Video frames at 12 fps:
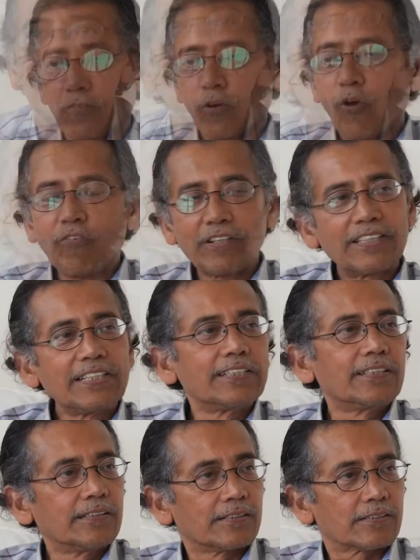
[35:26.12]
Over the
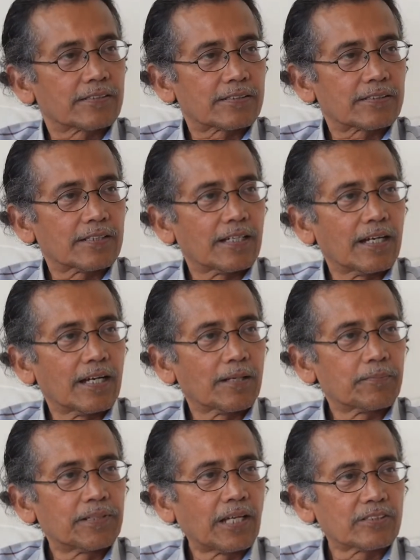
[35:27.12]
years, I
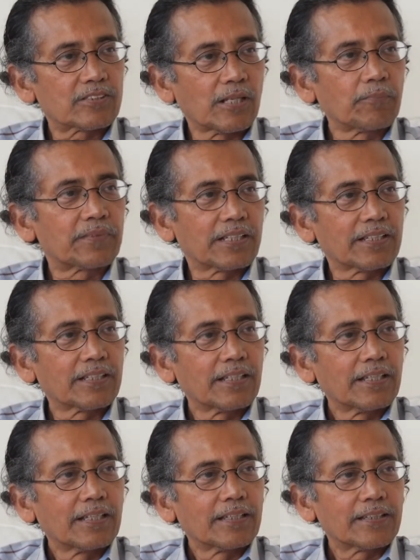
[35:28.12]
have done something
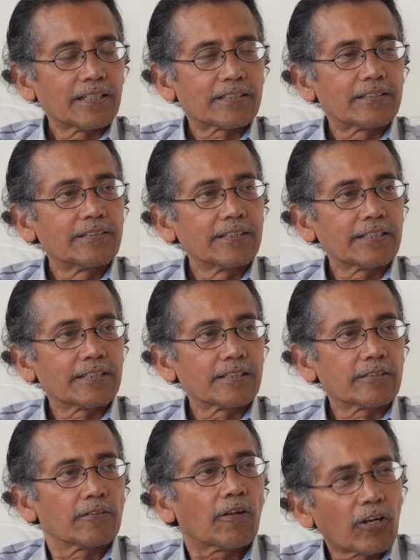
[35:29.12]
that created
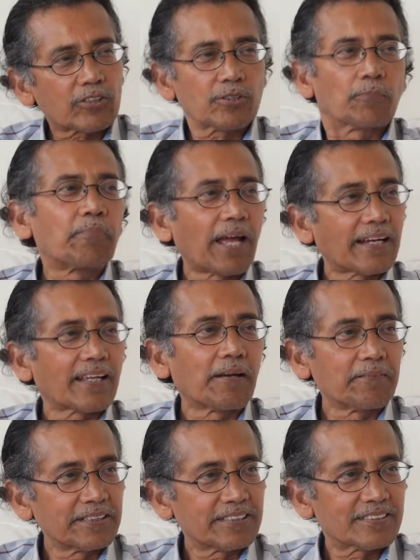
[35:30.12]
lots of bad
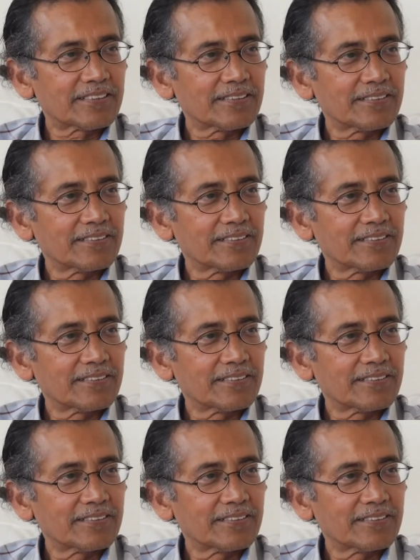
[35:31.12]
habits.